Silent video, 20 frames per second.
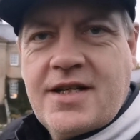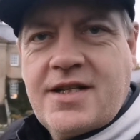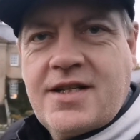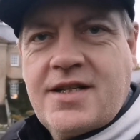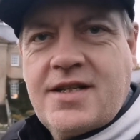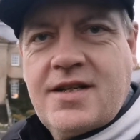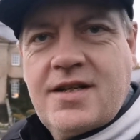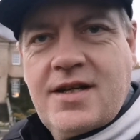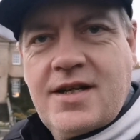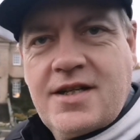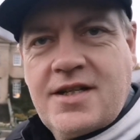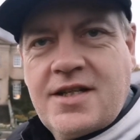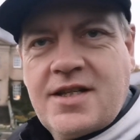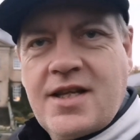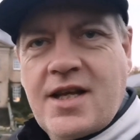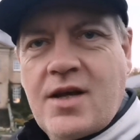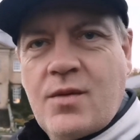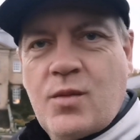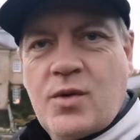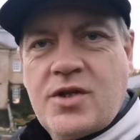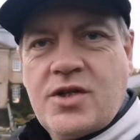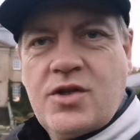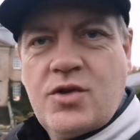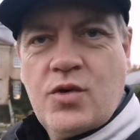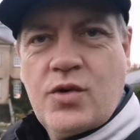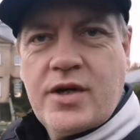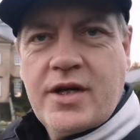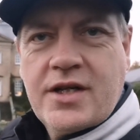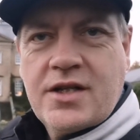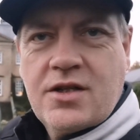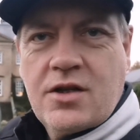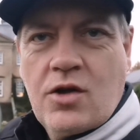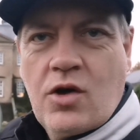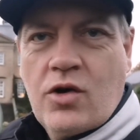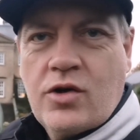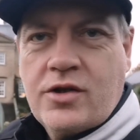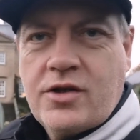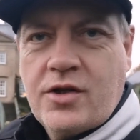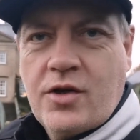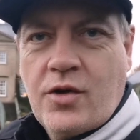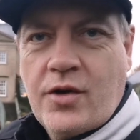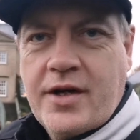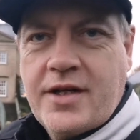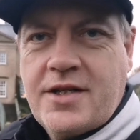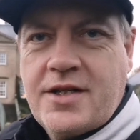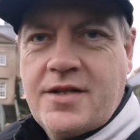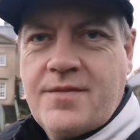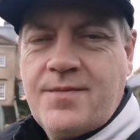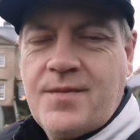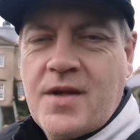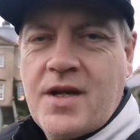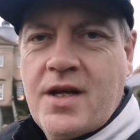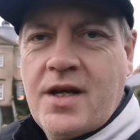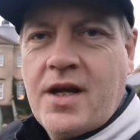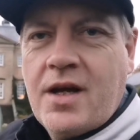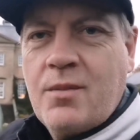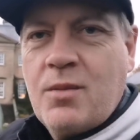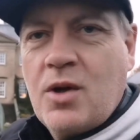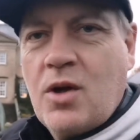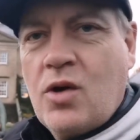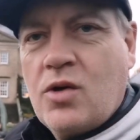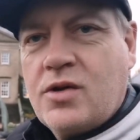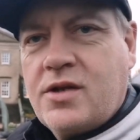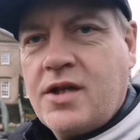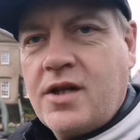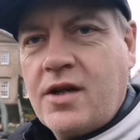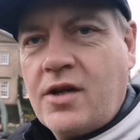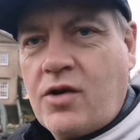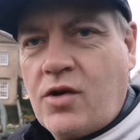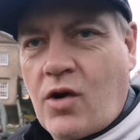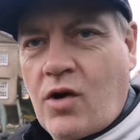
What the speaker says: this estate was known as Loch Norris, and it belonged to the